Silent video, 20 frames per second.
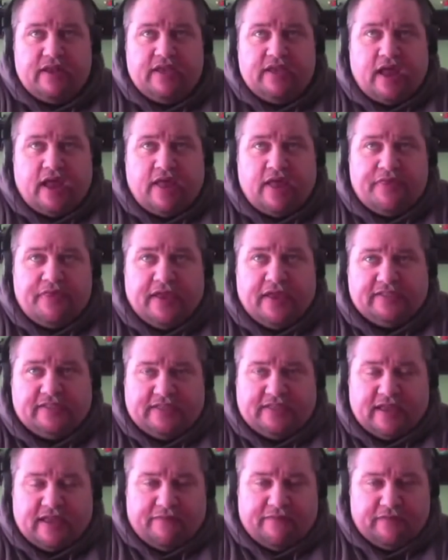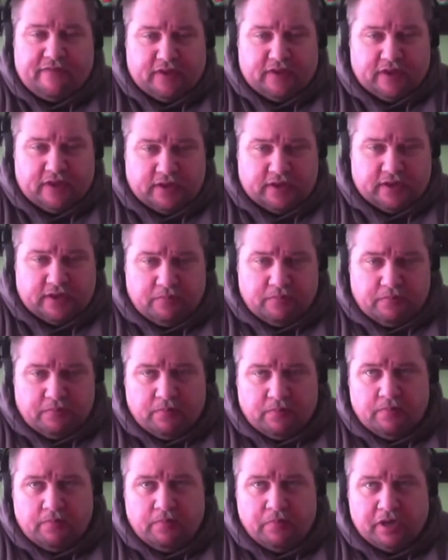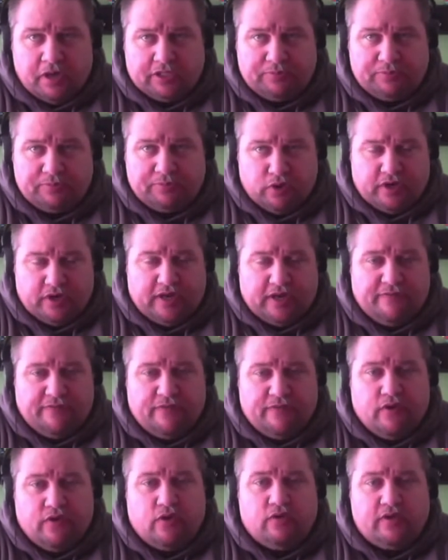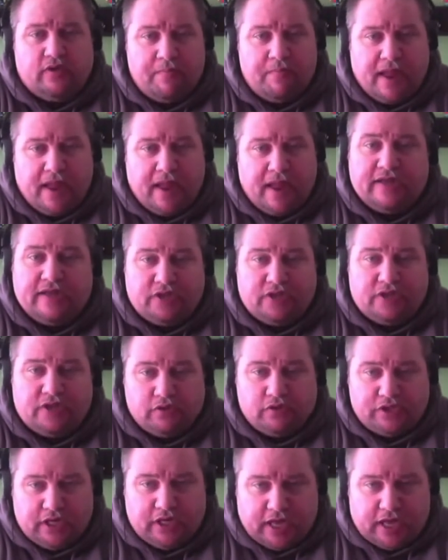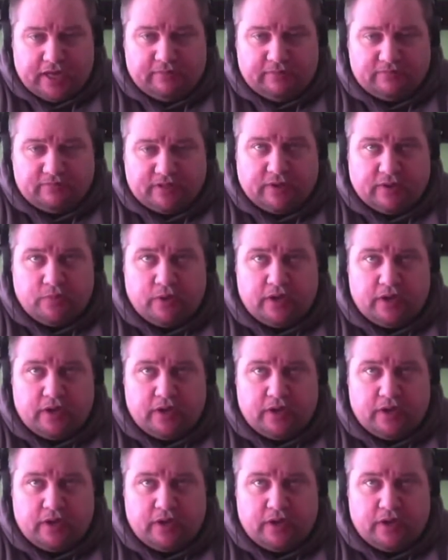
think it's definitely much more difficult than past Yoshi games. Like when